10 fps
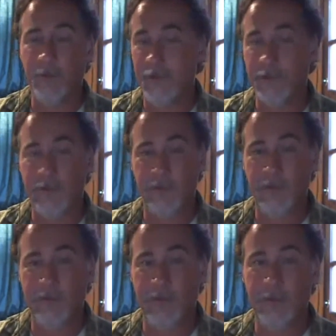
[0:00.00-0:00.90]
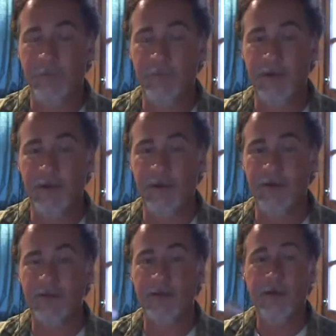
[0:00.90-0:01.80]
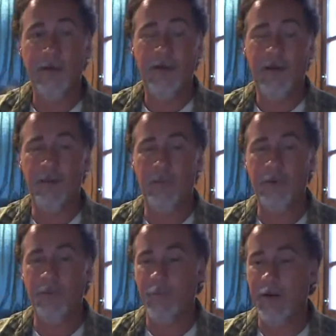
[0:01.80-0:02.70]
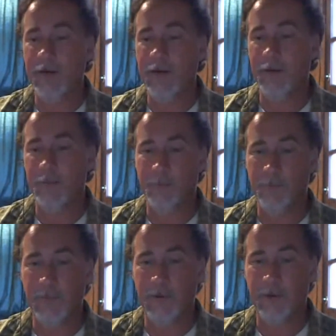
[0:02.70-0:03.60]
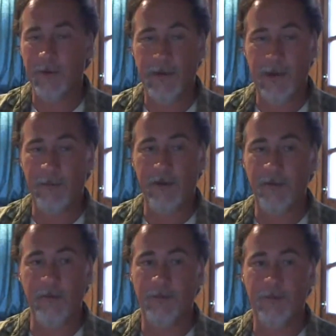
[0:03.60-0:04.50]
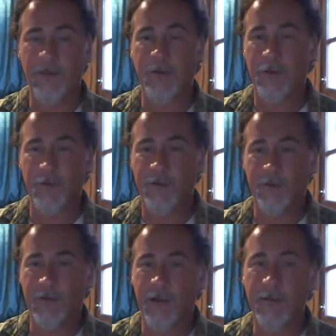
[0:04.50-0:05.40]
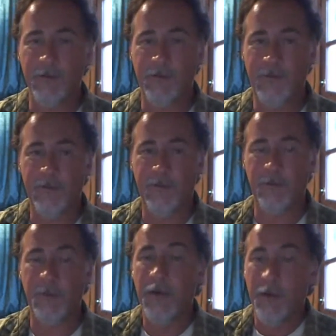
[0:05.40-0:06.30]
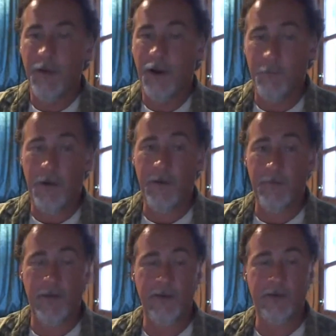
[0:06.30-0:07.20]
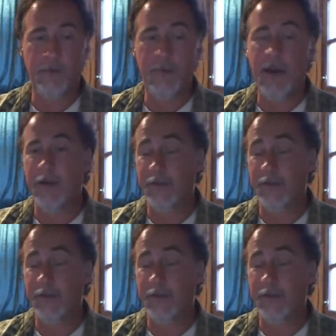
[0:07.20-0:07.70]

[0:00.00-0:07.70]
They give you that list, and when you find out how many you use, then you just design your system around that to match.